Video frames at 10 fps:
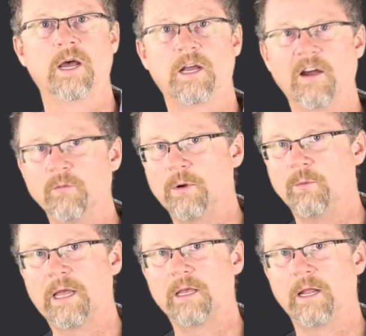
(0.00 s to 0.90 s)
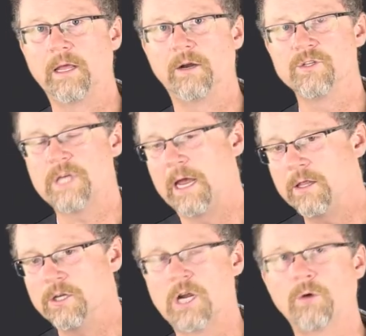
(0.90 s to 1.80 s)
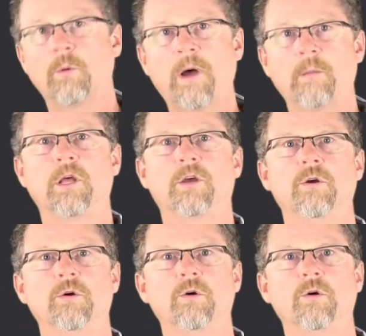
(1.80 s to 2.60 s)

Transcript: government regulators, and the general public who